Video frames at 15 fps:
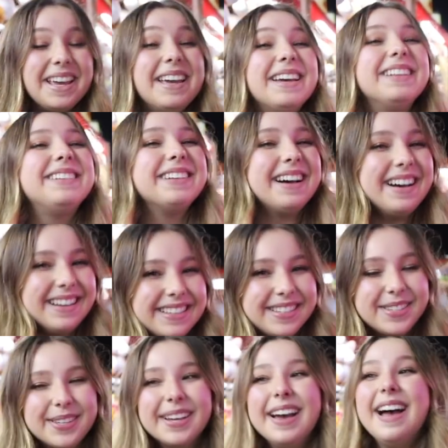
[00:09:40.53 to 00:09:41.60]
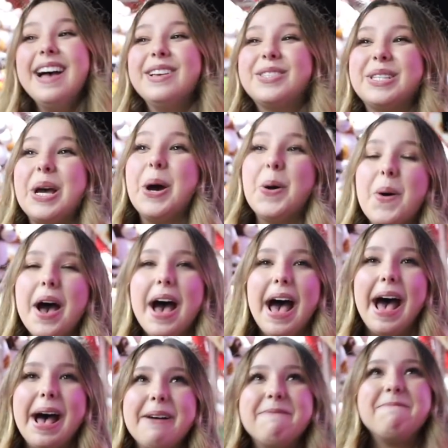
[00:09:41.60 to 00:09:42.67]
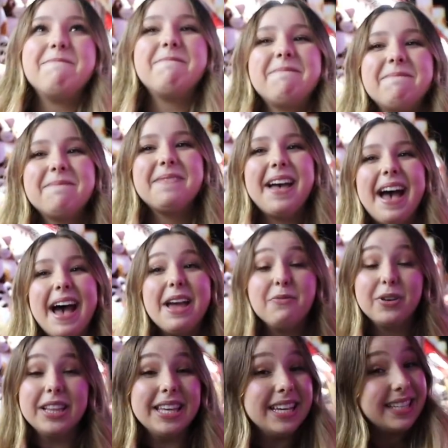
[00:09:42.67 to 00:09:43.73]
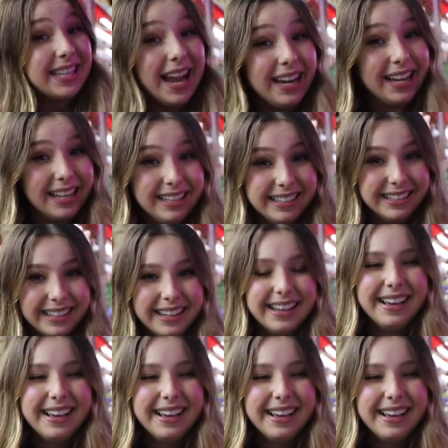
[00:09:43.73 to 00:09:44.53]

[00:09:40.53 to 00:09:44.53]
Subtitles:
It does. So, I'm really excited